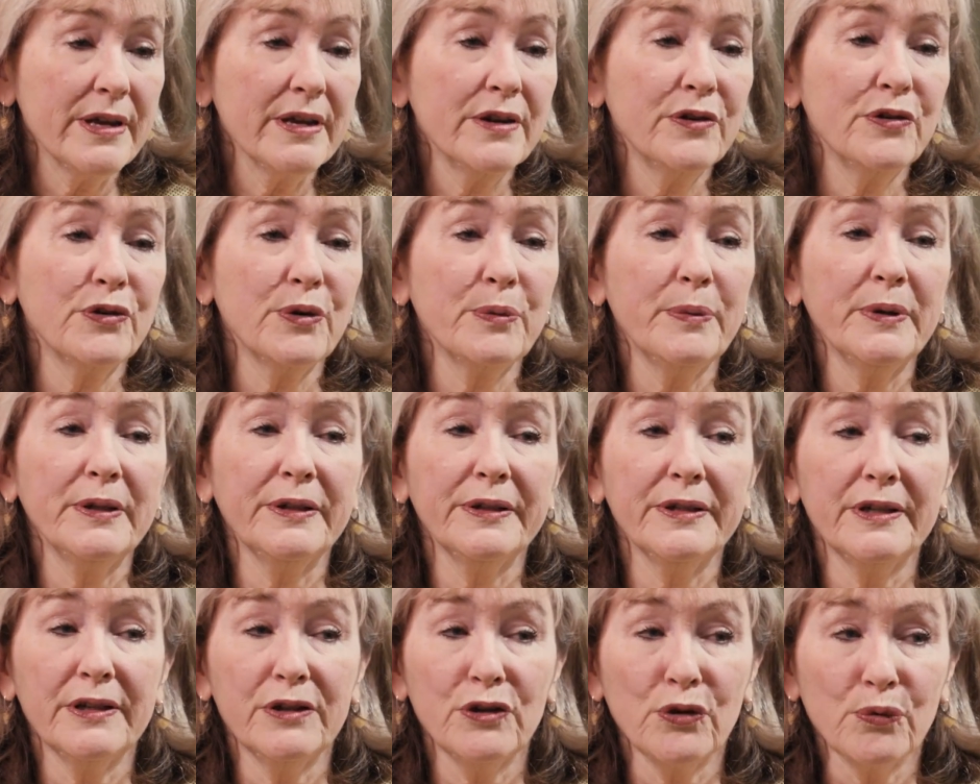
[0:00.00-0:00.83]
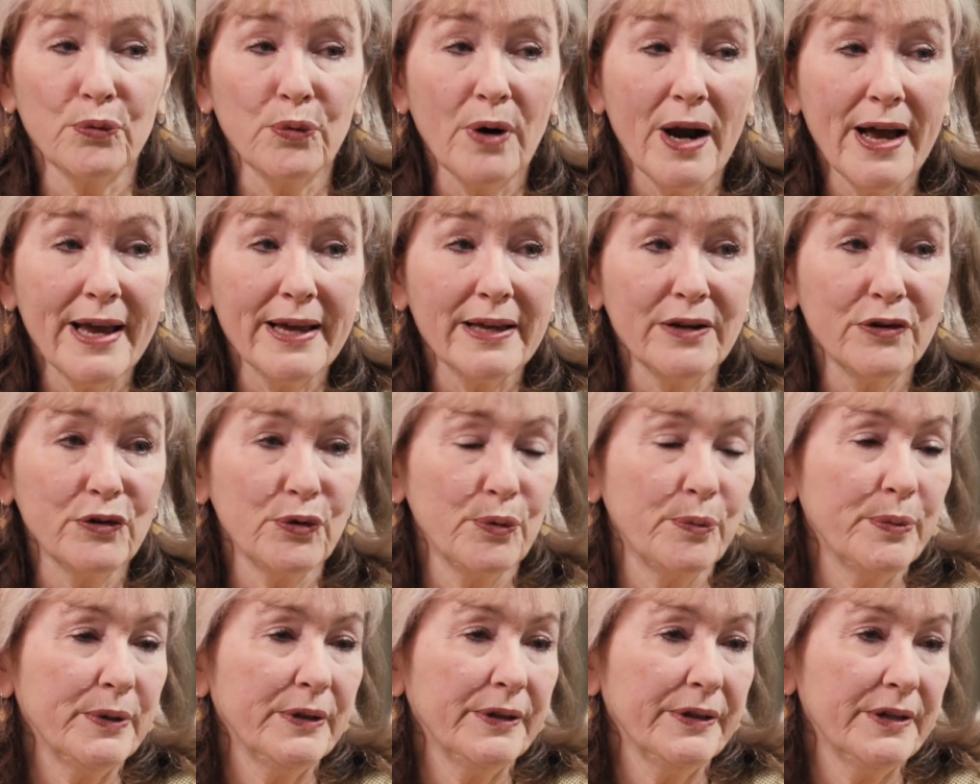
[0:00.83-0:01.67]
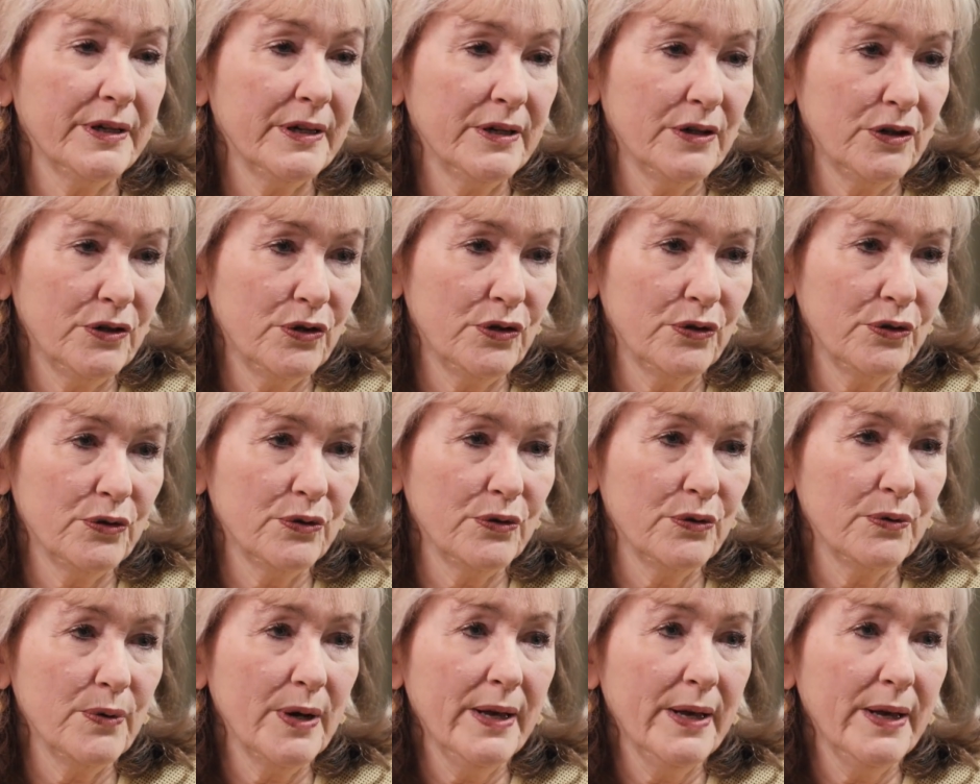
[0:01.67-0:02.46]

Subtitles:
your ability to write, your ability to do